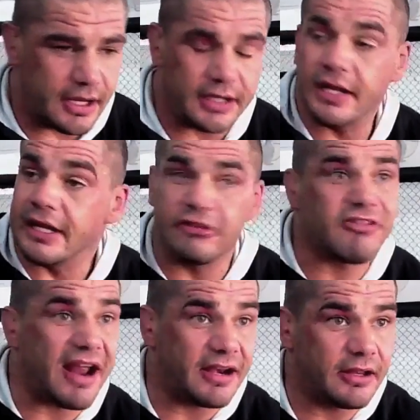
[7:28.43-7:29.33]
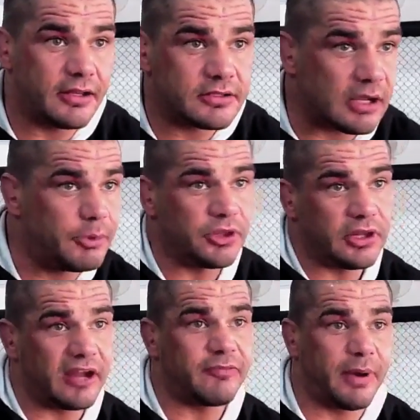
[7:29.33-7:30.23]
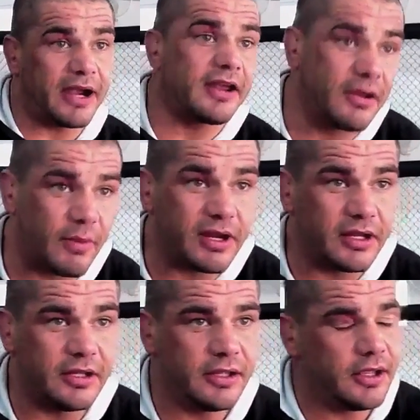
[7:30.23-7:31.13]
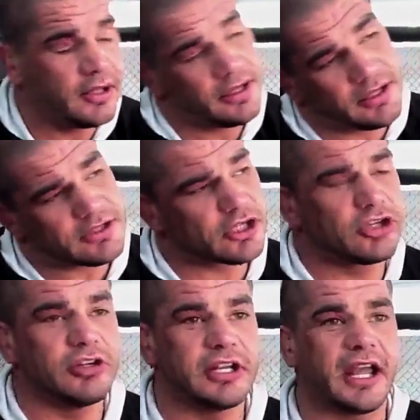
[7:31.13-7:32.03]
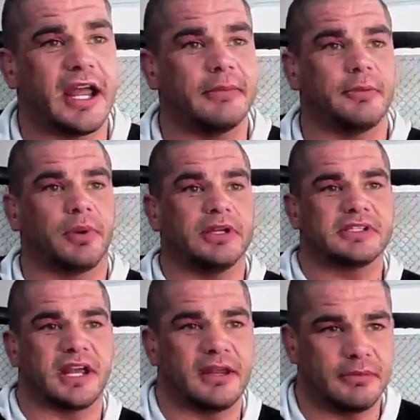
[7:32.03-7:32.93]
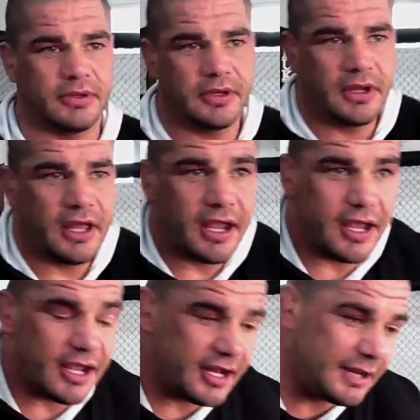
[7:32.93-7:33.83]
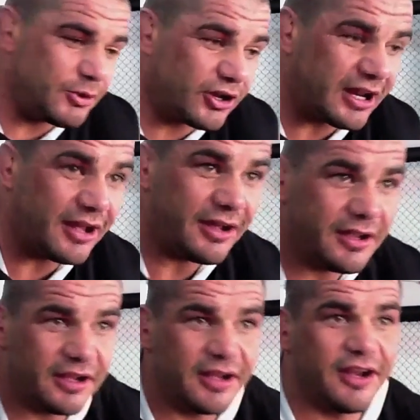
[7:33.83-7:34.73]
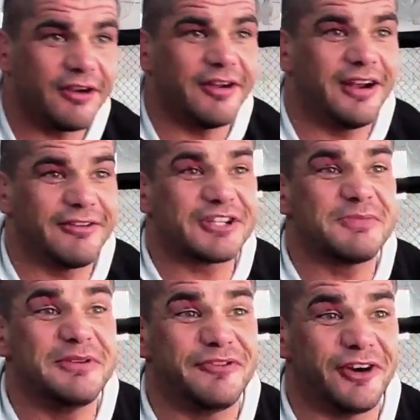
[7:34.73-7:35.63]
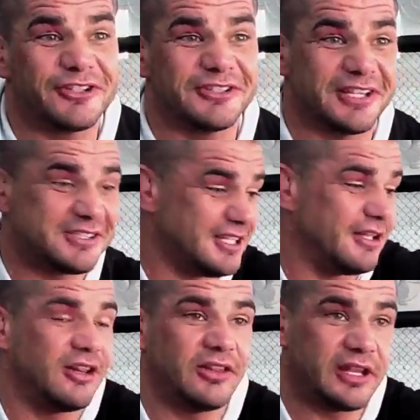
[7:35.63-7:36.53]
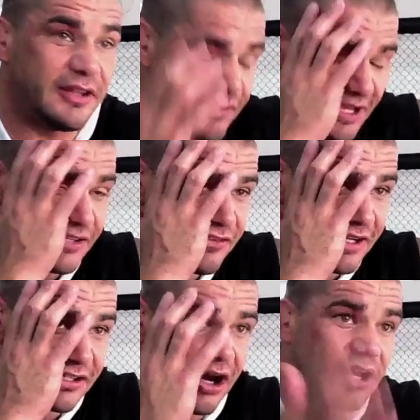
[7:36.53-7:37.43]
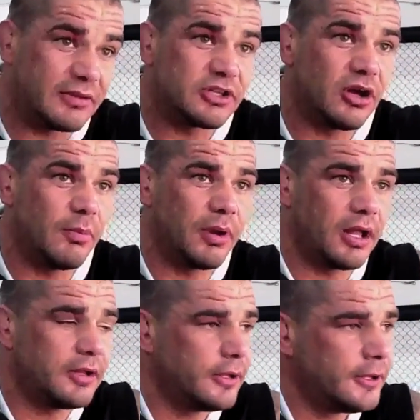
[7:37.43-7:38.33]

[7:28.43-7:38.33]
And then he ran, so I put the knife back and I waited. And the security came, police came, and they were gonna arrest me first because they see he hit his face hard. There was a lot of blood.